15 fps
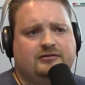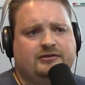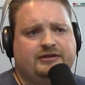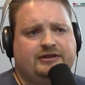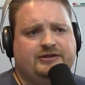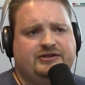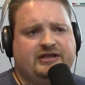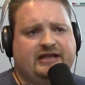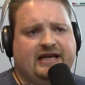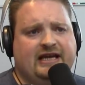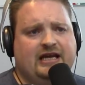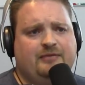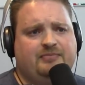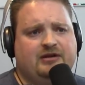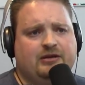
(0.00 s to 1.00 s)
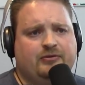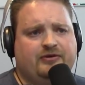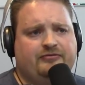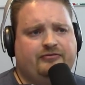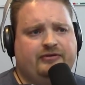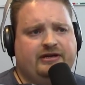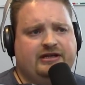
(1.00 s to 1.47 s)
use it camping. We
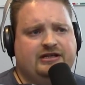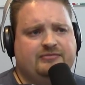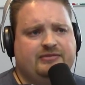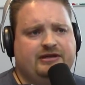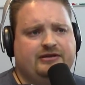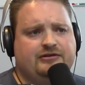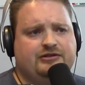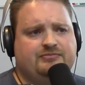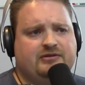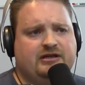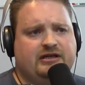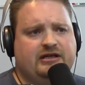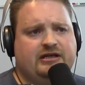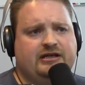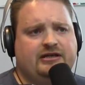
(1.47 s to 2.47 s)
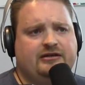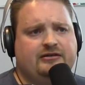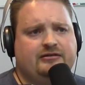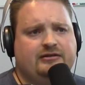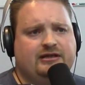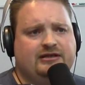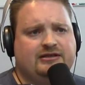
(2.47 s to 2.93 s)
freeze meals, plug it in
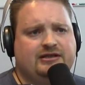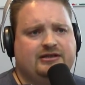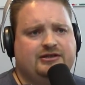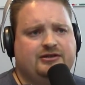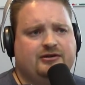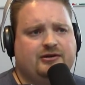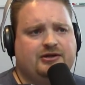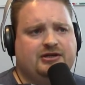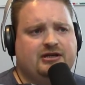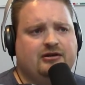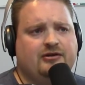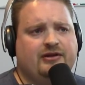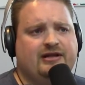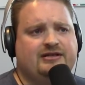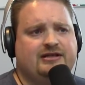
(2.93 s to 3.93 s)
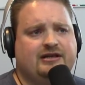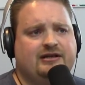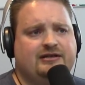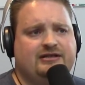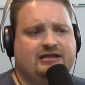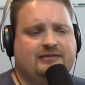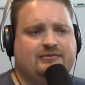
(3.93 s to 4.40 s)
here, has a charge. Oh, that's
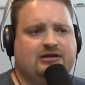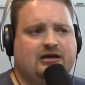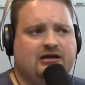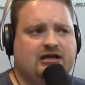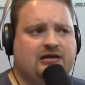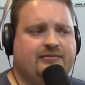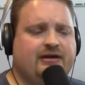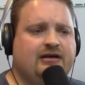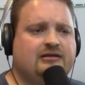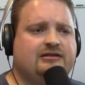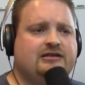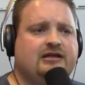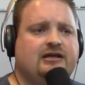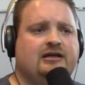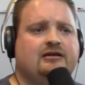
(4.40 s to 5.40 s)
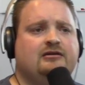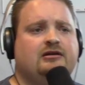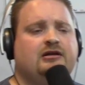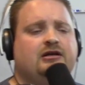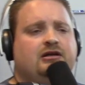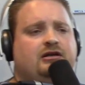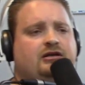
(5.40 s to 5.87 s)
Tim talking about
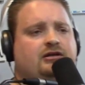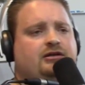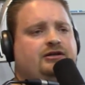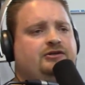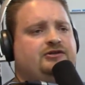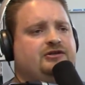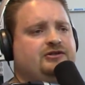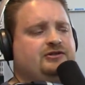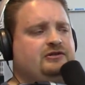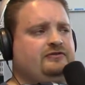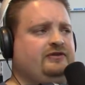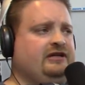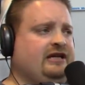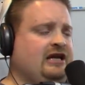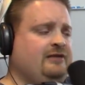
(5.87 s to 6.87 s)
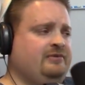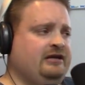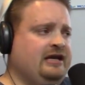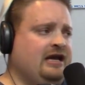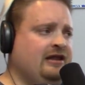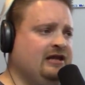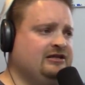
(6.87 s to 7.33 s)
using sous vide camping.
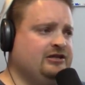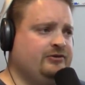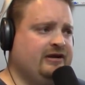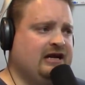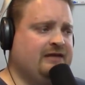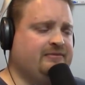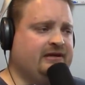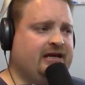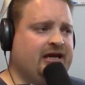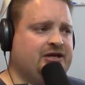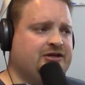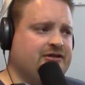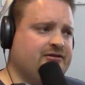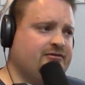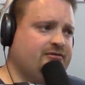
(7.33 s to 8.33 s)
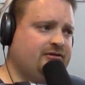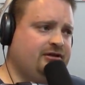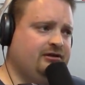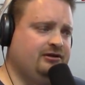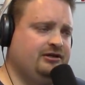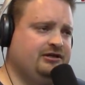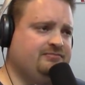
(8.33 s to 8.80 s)
Yeah, that's a great application. You
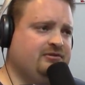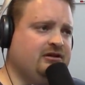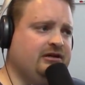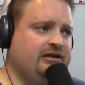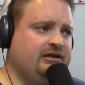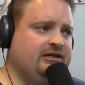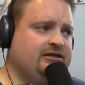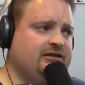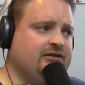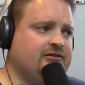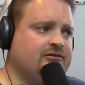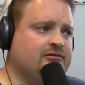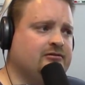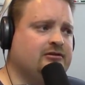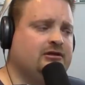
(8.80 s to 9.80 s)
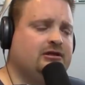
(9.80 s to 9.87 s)
know, you just plug it into a little